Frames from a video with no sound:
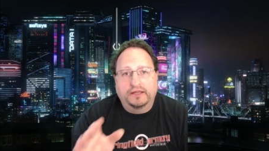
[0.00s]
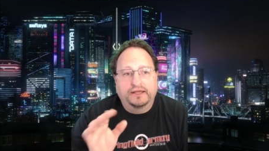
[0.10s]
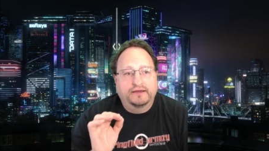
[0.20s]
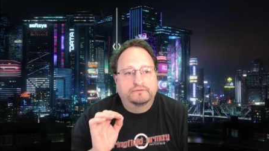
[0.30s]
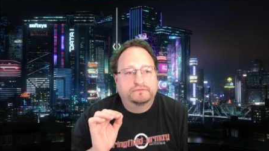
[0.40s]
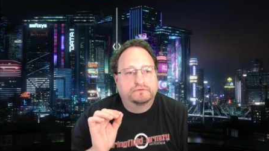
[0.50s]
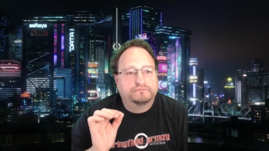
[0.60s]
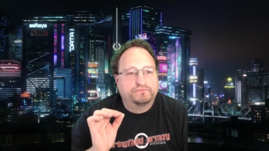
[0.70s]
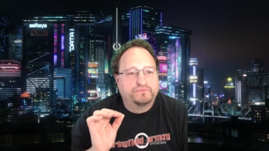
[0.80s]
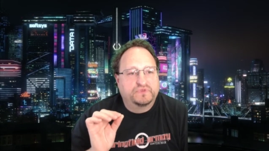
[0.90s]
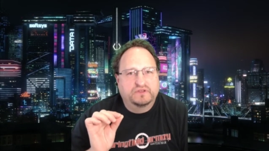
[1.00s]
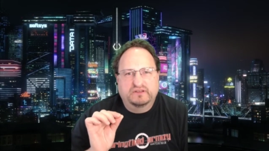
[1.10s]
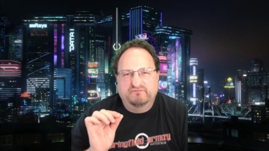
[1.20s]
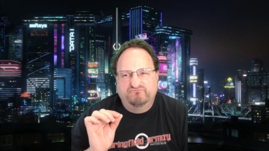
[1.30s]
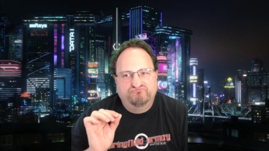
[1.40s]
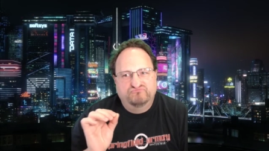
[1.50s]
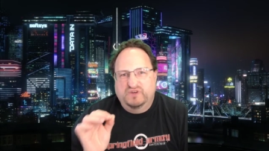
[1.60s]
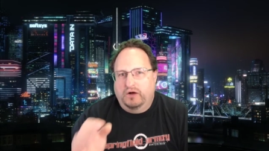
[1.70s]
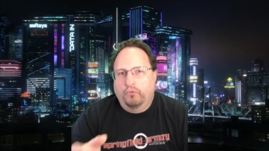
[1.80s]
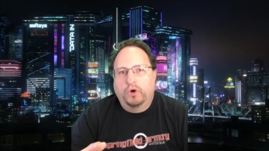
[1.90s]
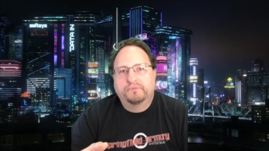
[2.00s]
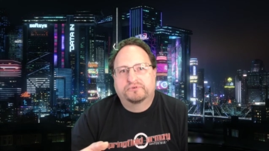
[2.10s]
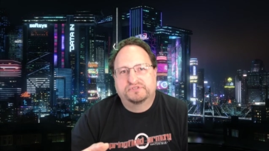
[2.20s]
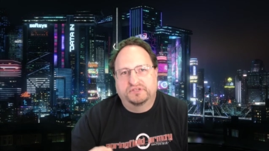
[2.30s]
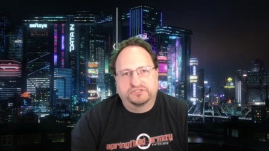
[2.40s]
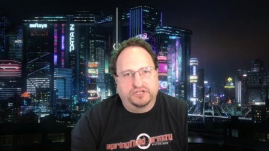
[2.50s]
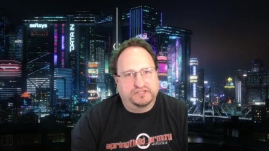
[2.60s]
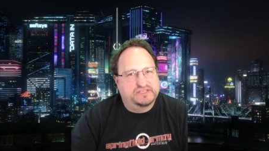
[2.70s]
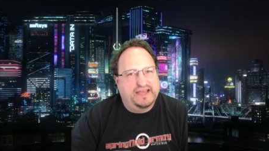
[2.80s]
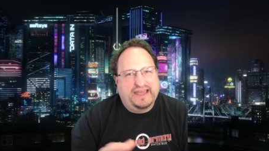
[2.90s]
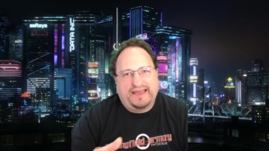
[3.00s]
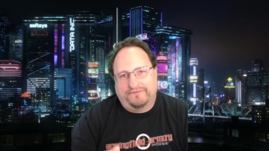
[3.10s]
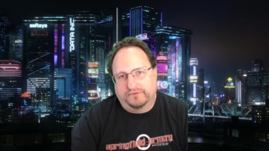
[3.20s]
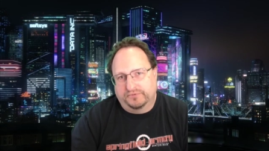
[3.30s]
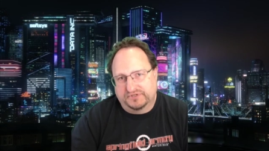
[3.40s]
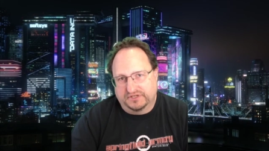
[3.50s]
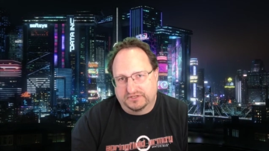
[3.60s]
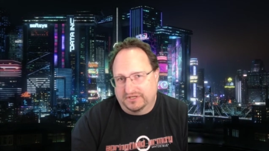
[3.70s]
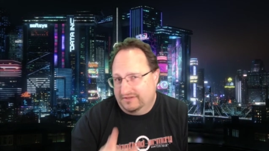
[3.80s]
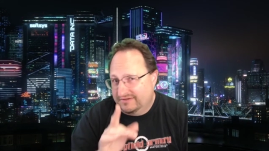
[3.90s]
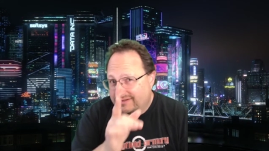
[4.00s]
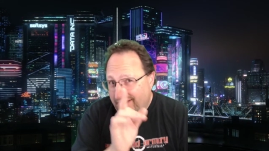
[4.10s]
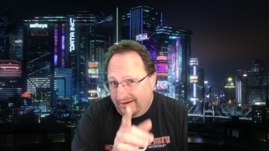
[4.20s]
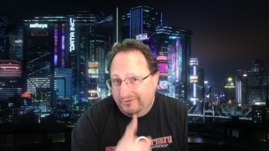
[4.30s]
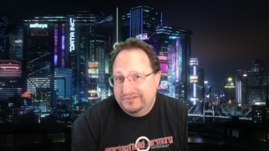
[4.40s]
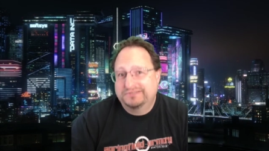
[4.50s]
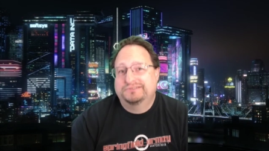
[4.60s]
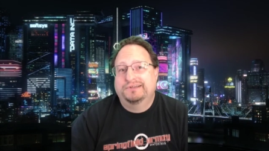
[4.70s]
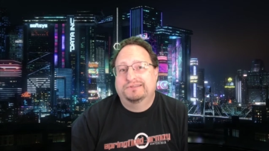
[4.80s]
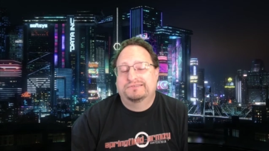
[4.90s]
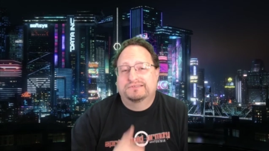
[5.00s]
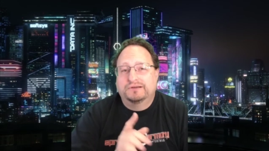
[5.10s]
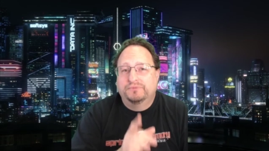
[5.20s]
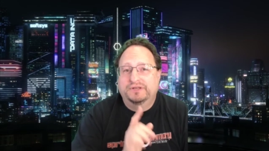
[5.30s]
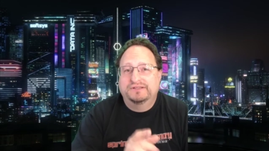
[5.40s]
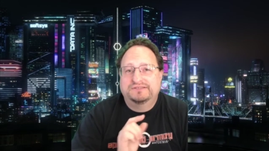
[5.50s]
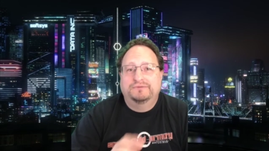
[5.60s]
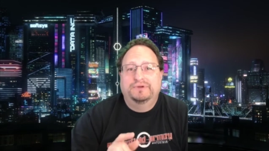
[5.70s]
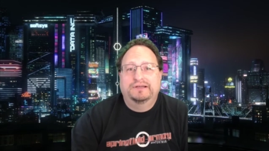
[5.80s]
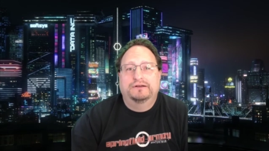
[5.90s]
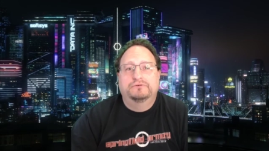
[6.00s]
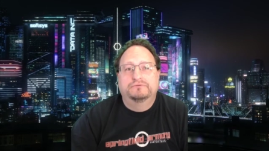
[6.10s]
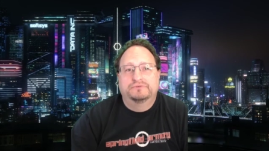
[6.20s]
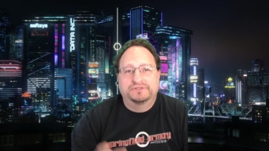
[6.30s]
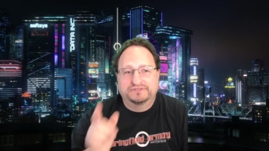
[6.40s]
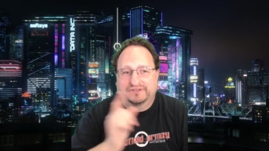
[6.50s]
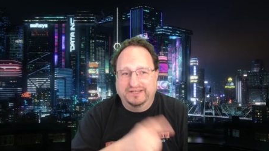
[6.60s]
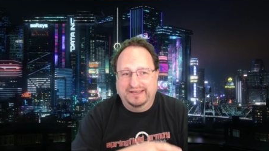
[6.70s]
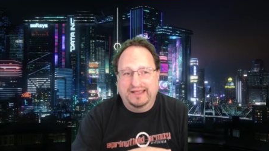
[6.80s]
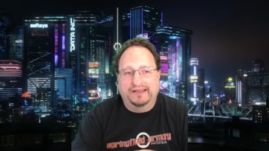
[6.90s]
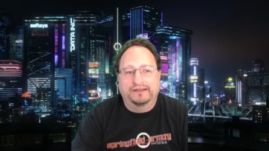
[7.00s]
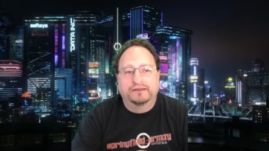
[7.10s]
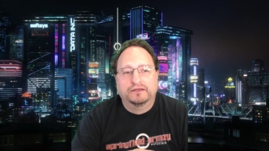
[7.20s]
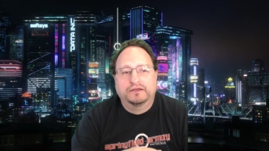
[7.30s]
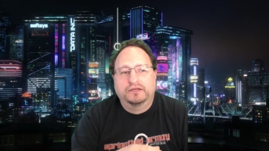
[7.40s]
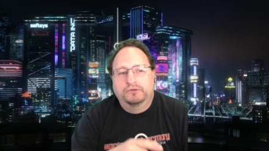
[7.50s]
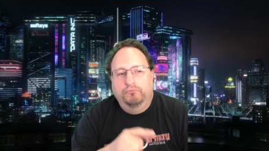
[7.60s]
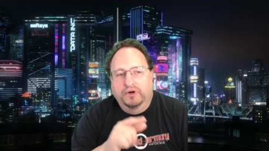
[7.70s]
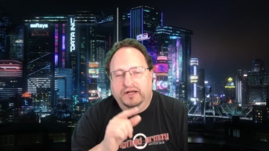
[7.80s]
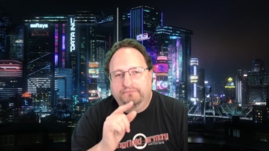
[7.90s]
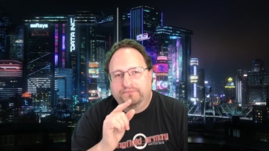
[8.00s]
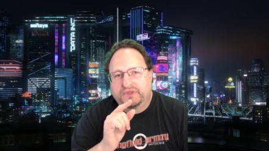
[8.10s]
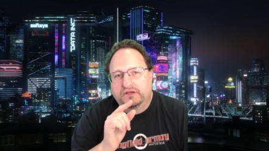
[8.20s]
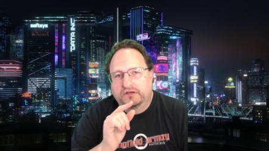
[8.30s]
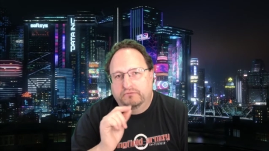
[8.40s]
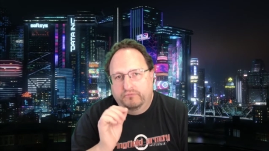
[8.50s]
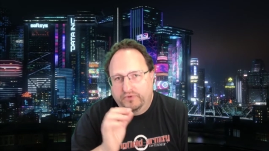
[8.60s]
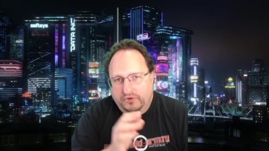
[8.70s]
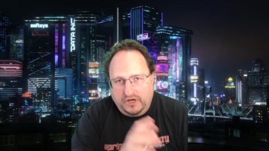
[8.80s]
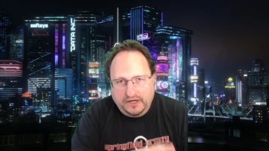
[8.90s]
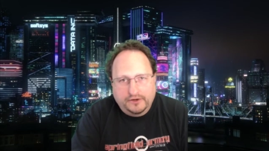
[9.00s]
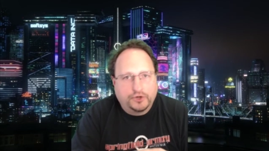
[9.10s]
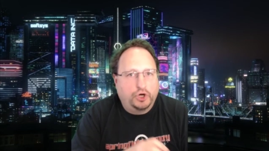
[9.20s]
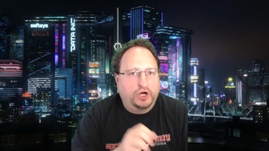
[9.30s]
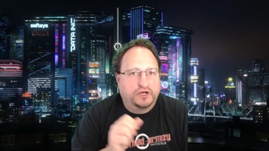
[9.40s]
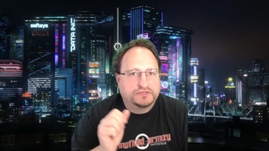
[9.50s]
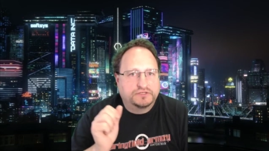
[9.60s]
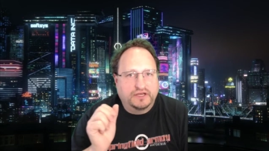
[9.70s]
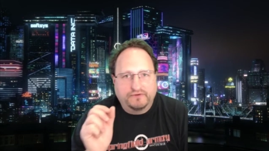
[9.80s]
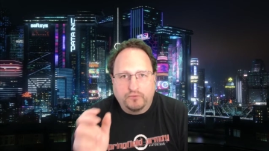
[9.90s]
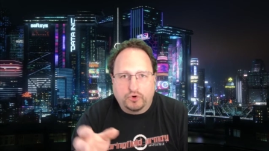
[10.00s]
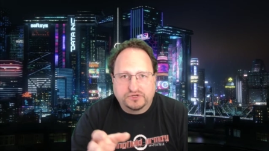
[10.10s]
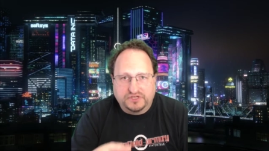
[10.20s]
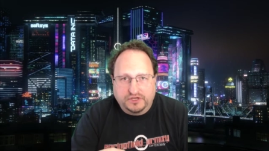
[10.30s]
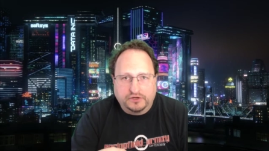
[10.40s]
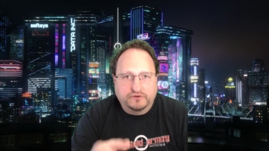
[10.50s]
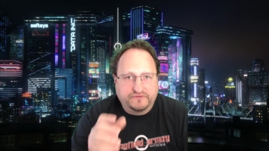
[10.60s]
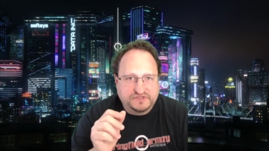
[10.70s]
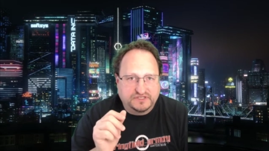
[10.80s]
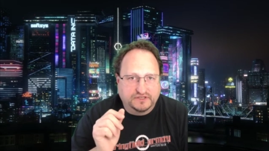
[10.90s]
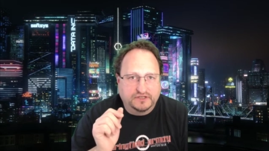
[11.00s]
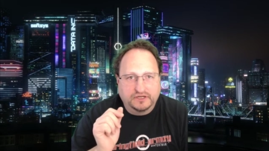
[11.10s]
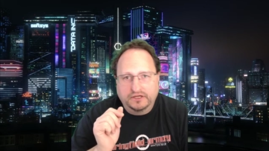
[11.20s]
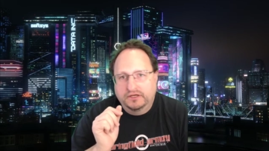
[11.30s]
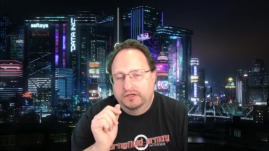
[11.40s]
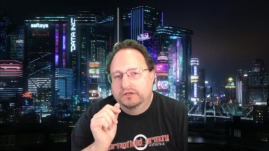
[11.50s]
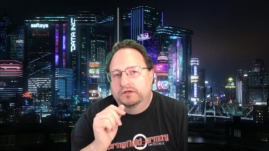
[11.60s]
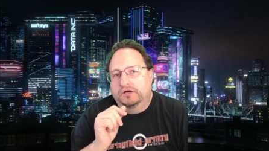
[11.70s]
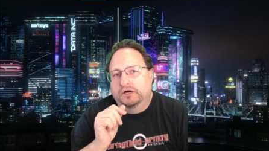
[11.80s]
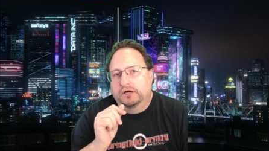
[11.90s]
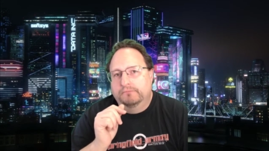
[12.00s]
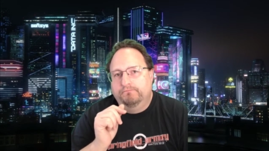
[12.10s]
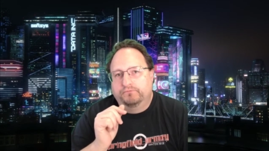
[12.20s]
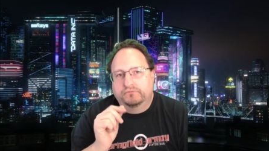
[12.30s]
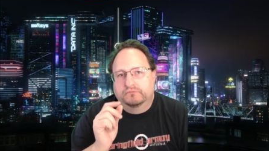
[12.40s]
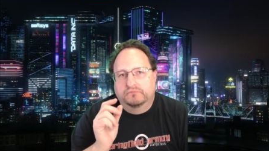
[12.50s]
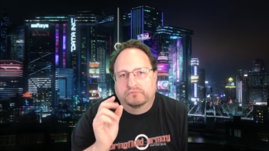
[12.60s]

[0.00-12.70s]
and have a 1% chance, a half a percent chance. There's always a chance somebody somehow is going to get at it. But do a higher cost to have a more secured facility, um,